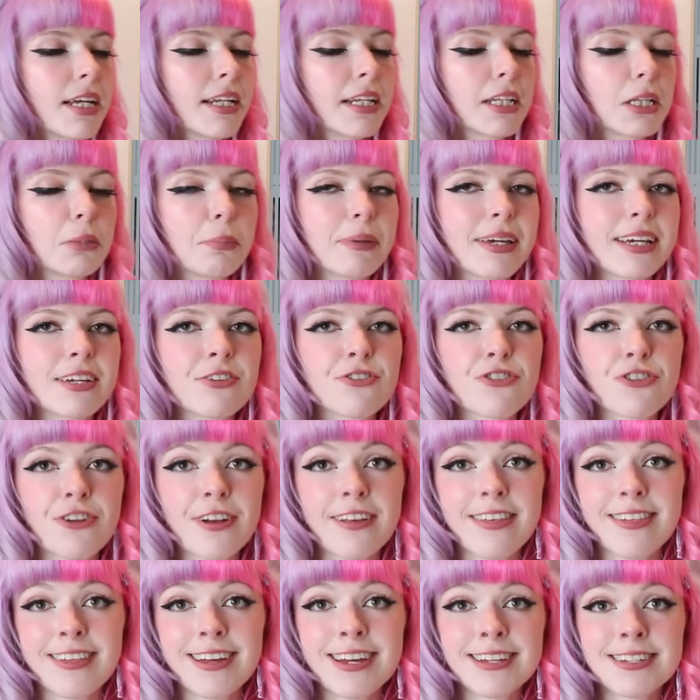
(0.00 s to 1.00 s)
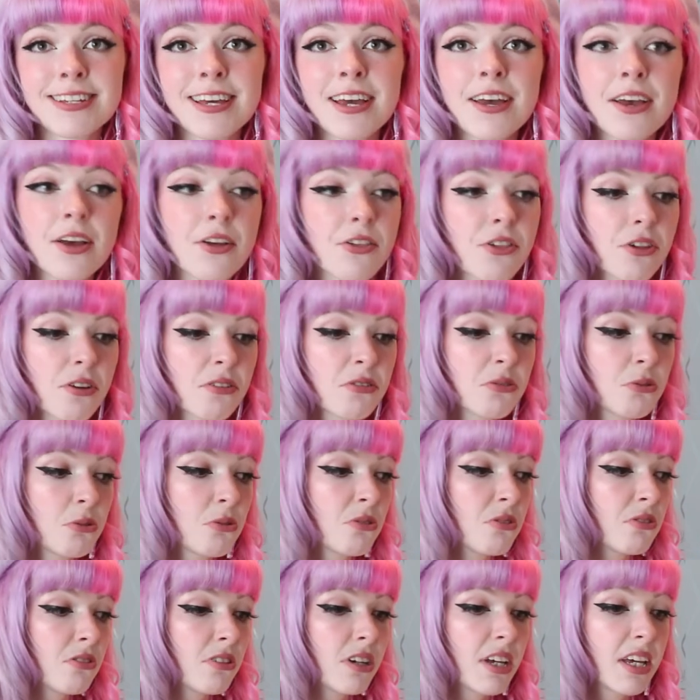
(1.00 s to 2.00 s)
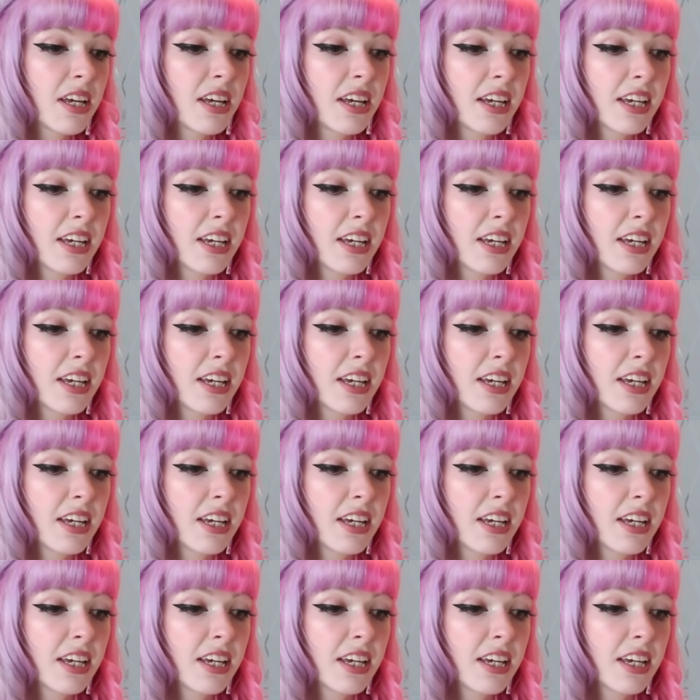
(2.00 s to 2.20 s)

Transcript: a little bit interested so I thought